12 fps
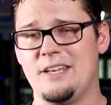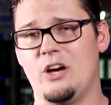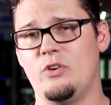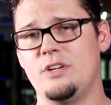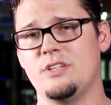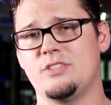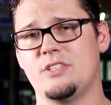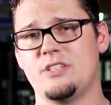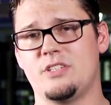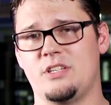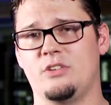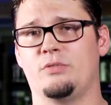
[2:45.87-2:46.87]
Not only does
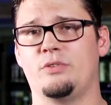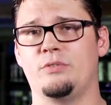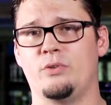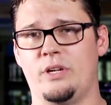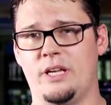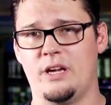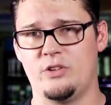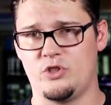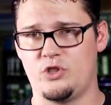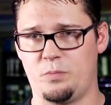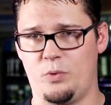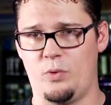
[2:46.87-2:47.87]
this kill the free-floating algae
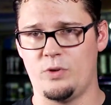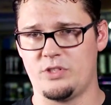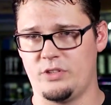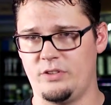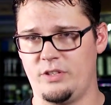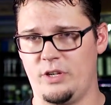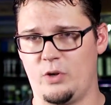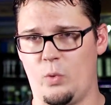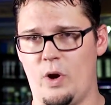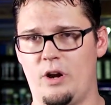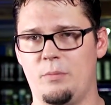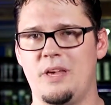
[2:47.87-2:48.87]
spores that are in the
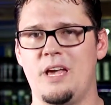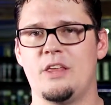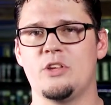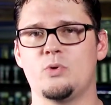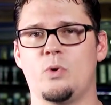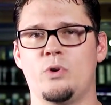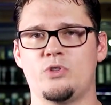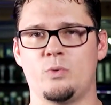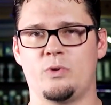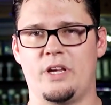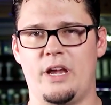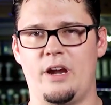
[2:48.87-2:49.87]
aquarium, this will also
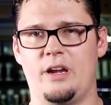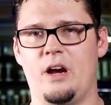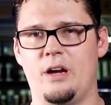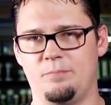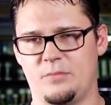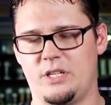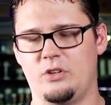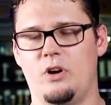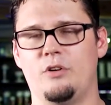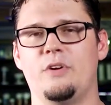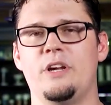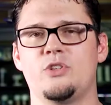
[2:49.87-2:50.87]
kill
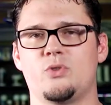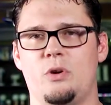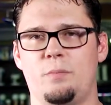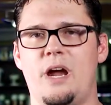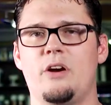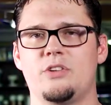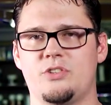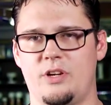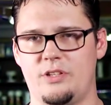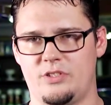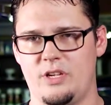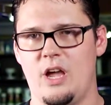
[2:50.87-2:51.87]
off any sort of
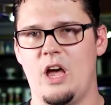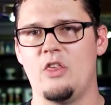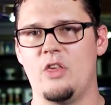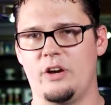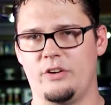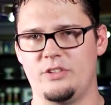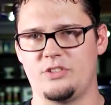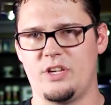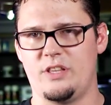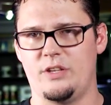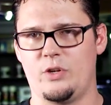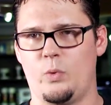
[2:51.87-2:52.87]
parasites that are
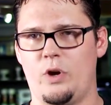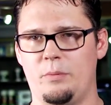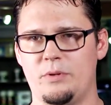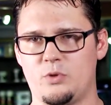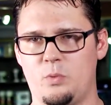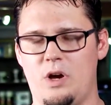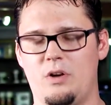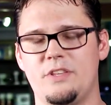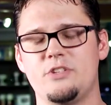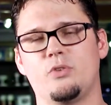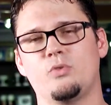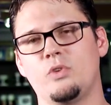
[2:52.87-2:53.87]
inside the aquarium as well.
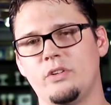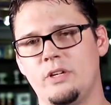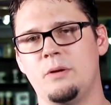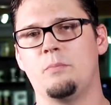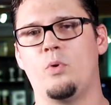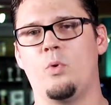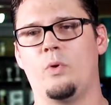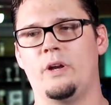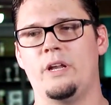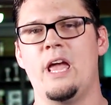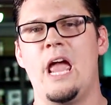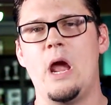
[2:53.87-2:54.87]
These are really
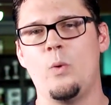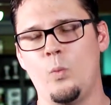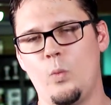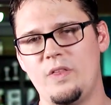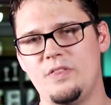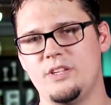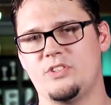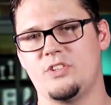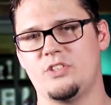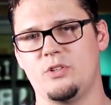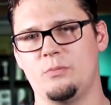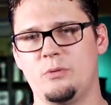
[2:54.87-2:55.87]
important, and with this
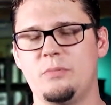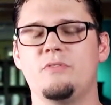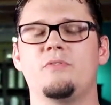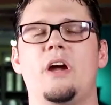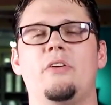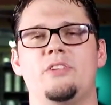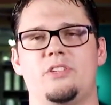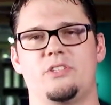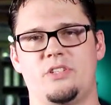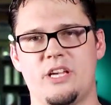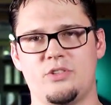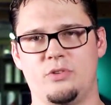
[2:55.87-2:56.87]
system, you'll be very
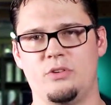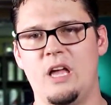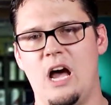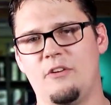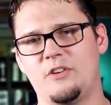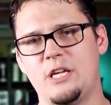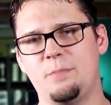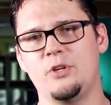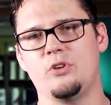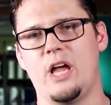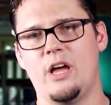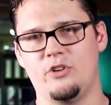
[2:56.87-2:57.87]
successful of keeping
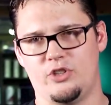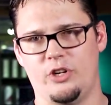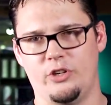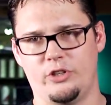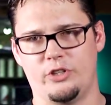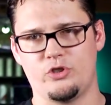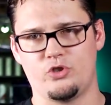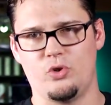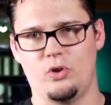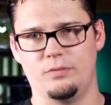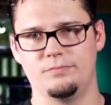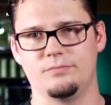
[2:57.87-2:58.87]
your algae under
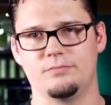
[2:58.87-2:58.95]
control.